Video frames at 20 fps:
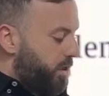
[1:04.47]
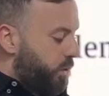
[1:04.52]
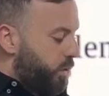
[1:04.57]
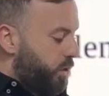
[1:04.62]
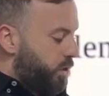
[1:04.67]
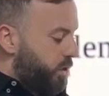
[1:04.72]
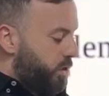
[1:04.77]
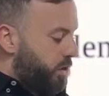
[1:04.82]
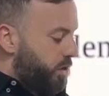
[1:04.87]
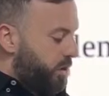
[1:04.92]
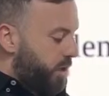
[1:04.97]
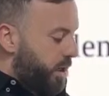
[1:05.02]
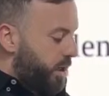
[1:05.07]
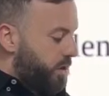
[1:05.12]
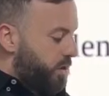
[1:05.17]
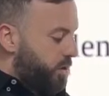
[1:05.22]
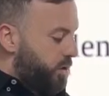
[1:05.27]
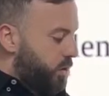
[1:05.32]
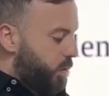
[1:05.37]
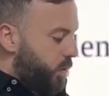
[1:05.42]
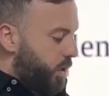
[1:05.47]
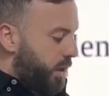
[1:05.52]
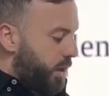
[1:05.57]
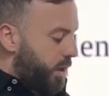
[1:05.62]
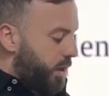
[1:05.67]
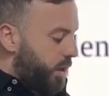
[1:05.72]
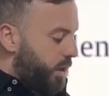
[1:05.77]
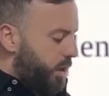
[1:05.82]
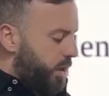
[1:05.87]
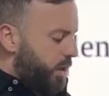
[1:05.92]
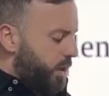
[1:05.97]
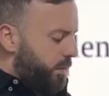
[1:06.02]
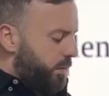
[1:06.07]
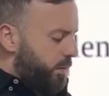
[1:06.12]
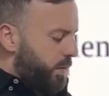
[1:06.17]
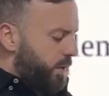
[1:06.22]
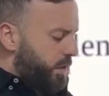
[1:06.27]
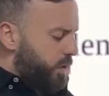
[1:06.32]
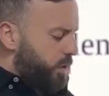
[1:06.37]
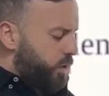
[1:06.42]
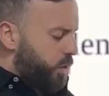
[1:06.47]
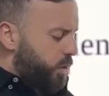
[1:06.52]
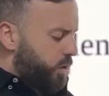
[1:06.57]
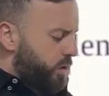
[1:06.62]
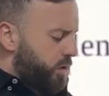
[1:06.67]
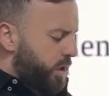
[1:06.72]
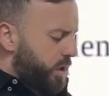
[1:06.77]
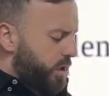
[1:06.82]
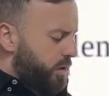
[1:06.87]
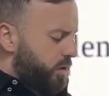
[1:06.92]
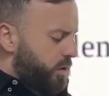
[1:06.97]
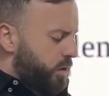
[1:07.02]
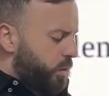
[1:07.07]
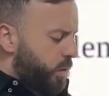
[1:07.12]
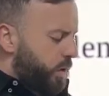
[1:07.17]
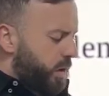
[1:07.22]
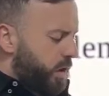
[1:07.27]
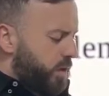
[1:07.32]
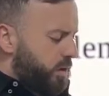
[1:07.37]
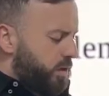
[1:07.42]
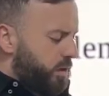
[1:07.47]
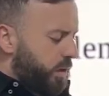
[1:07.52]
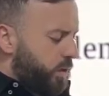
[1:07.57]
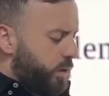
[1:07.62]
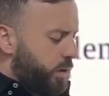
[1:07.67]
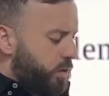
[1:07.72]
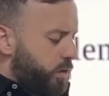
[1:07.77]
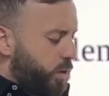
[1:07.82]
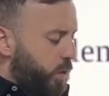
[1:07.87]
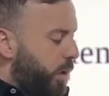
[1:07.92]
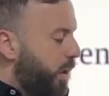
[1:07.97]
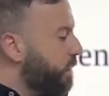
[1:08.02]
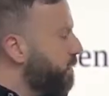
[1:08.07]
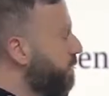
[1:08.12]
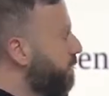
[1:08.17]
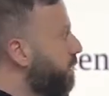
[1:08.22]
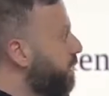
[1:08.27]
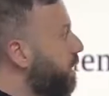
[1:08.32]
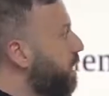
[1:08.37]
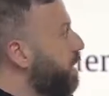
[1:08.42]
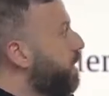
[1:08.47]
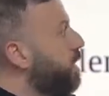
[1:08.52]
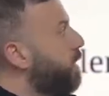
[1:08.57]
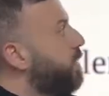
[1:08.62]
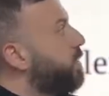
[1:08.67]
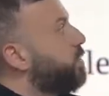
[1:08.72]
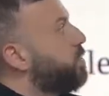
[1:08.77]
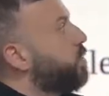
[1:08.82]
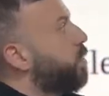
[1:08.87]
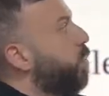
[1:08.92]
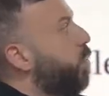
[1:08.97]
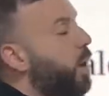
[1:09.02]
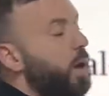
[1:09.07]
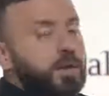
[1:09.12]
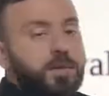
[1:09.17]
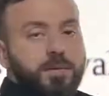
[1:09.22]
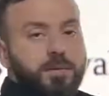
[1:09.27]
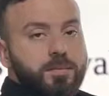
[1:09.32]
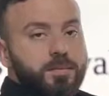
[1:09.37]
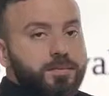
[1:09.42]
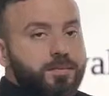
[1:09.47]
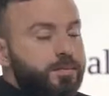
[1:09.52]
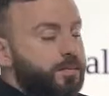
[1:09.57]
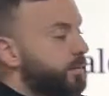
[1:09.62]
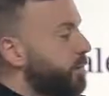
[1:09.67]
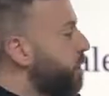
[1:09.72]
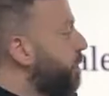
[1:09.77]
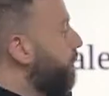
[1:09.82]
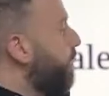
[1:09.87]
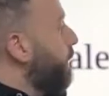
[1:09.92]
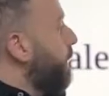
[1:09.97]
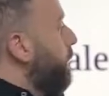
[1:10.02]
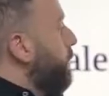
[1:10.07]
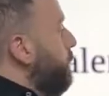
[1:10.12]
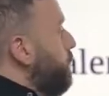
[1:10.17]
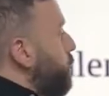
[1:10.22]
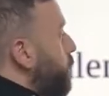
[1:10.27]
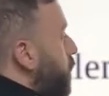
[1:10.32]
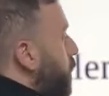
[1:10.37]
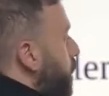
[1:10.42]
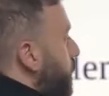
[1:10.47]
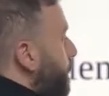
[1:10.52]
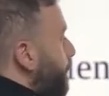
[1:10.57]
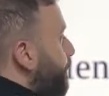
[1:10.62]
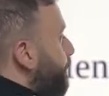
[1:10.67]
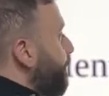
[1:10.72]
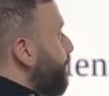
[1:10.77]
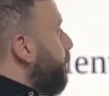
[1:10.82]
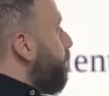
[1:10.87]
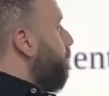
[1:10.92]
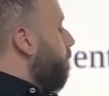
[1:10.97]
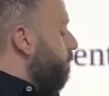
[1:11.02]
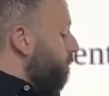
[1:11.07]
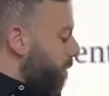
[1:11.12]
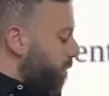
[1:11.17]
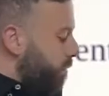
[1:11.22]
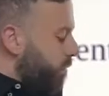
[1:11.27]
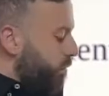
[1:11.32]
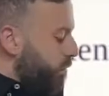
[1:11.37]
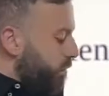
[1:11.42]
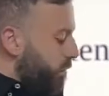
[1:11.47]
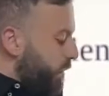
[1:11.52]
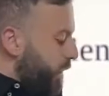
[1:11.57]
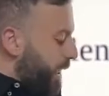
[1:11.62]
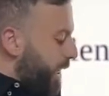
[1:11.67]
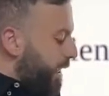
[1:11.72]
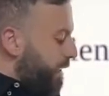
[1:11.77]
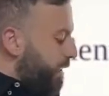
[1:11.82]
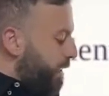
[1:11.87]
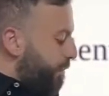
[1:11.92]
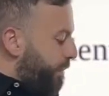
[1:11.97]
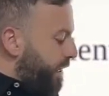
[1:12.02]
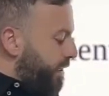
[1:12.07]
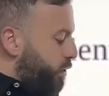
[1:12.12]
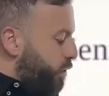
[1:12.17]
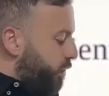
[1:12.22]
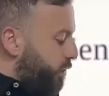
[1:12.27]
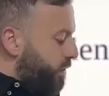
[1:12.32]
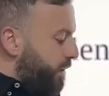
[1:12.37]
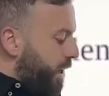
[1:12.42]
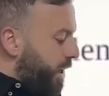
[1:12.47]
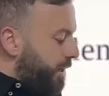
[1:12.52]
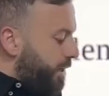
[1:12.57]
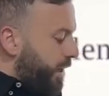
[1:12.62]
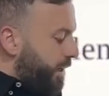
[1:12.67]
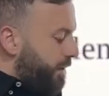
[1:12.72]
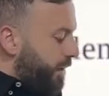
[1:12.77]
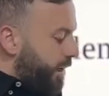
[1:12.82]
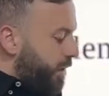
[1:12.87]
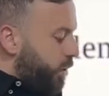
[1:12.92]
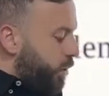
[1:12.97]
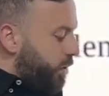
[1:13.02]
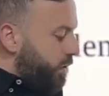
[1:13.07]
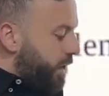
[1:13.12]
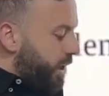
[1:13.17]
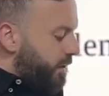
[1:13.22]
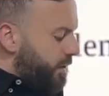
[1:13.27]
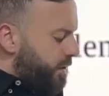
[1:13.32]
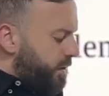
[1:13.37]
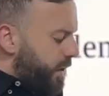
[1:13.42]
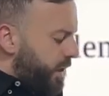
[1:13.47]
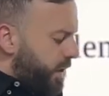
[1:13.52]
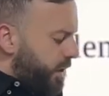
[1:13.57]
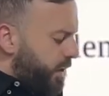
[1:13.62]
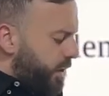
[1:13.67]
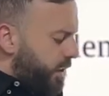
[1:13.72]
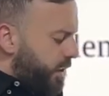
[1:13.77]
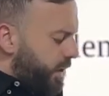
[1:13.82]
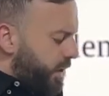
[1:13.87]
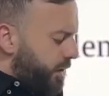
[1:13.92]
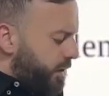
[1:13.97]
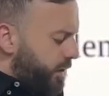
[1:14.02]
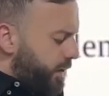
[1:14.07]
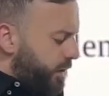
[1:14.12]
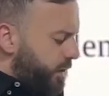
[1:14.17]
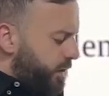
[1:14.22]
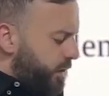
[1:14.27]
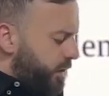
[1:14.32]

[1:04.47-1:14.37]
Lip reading: it, which is sine squared plus cosine squared is equal to what? To 1. So in the place of tan, and I know that tan theta